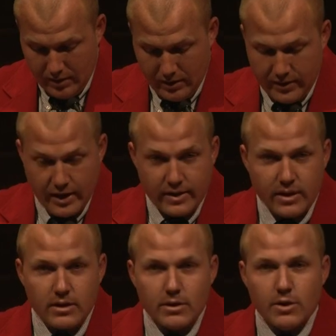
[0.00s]
And then I
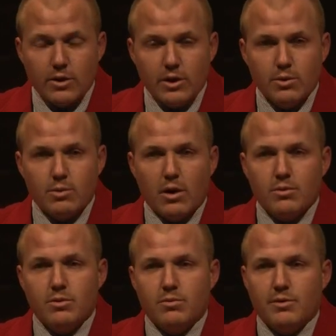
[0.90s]
think, you know, he would want
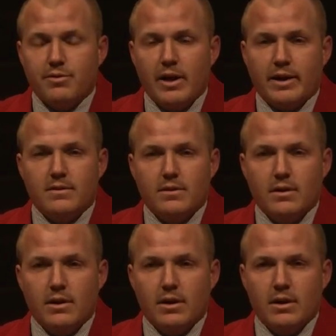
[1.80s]
to reflect,
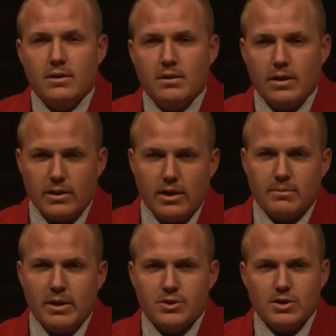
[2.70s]
and
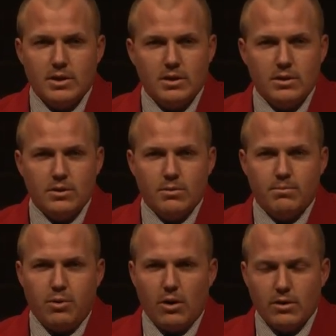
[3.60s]
like mentioned, you know,
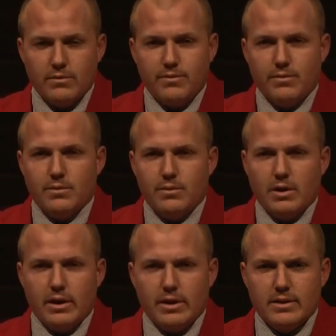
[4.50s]
part of,
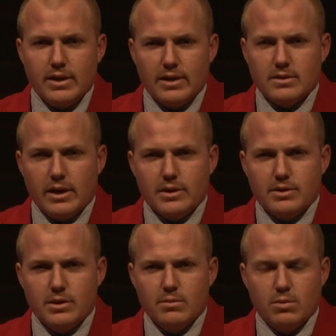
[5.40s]
I think, Dad's
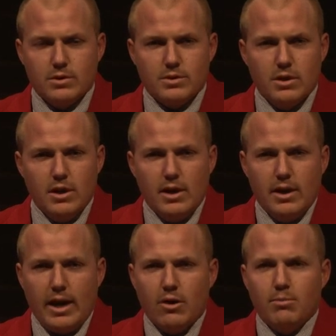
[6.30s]
legacy was
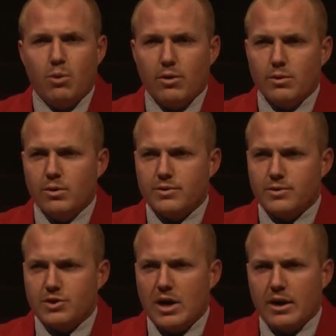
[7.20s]
how important it was
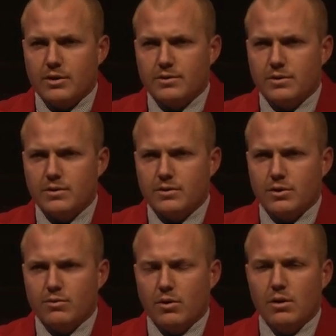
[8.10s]
for soccer
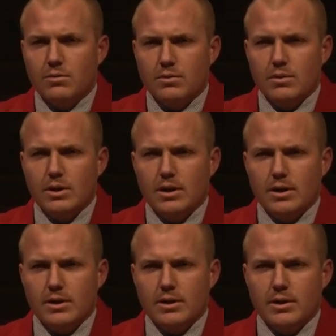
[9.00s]
to grow
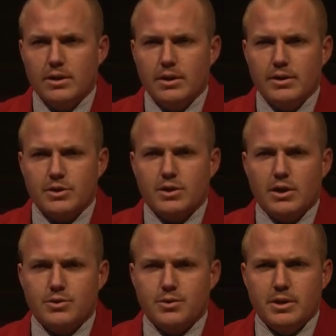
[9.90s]
in this
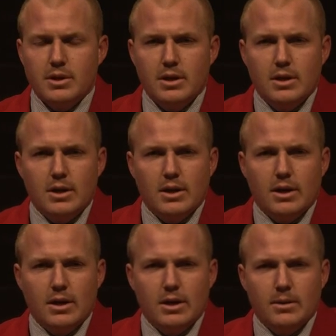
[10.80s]
country.
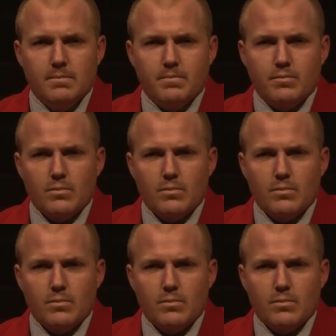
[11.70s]
And